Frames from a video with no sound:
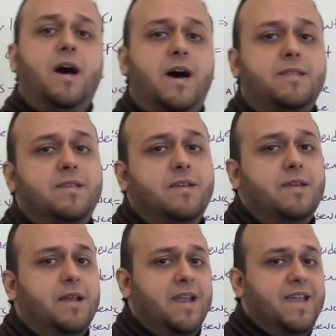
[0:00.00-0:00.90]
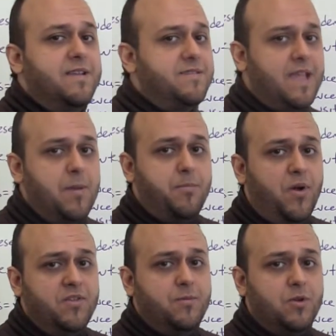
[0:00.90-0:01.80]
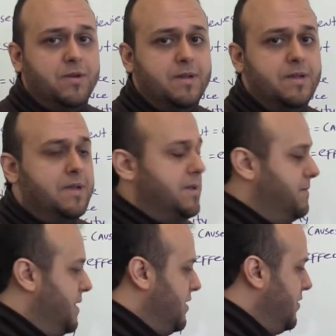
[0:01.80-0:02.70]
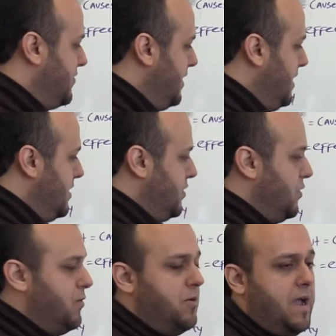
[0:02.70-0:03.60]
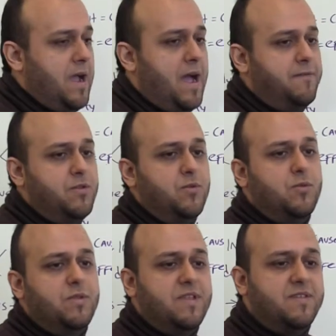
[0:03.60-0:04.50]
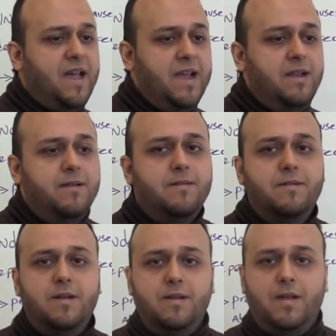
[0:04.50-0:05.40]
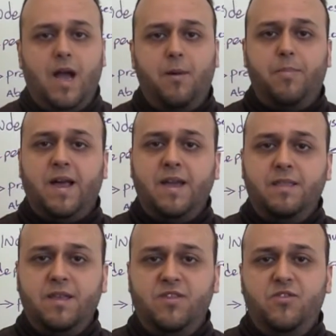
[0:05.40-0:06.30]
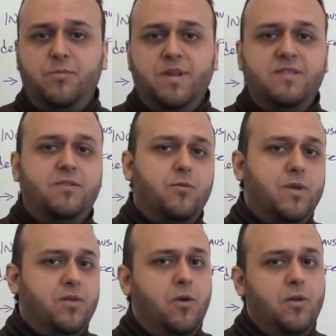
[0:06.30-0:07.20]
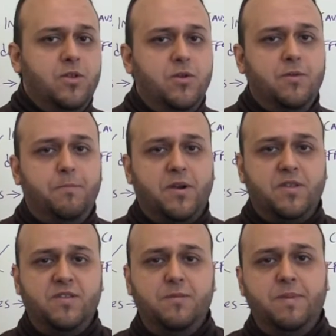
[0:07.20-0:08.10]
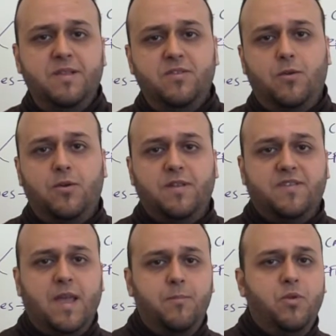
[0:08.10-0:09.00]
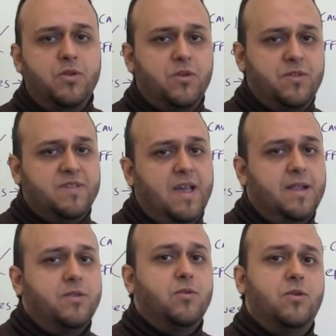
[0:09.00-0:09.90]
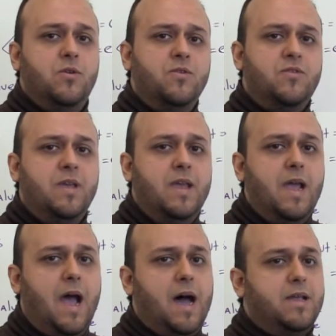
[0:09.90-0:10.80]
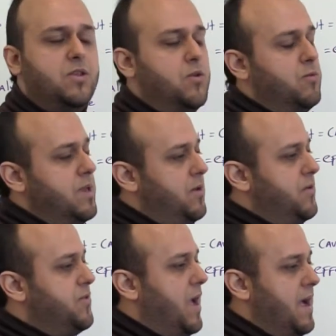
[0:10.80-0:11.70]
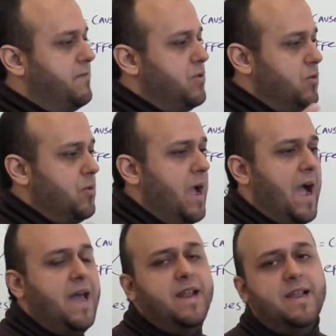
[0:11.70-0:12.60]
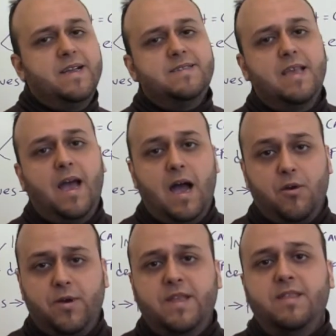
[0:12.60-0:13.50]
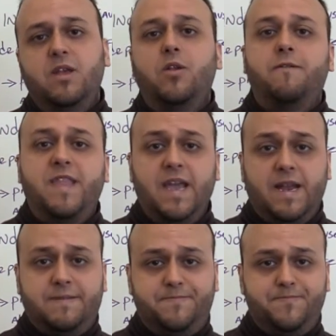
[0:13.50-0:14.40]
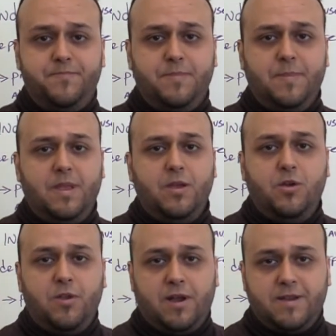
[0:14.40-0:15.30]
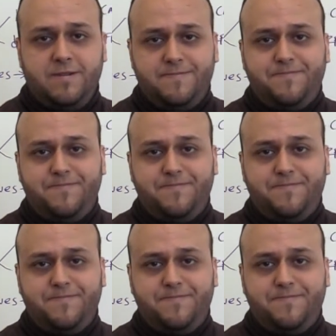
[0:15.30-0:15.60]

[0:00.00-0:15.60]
at the latest time possible, because you have to design, apply the instruments with all your participants or the sample you decided to use, and you will also have to analyze a great deal of data. Good luck!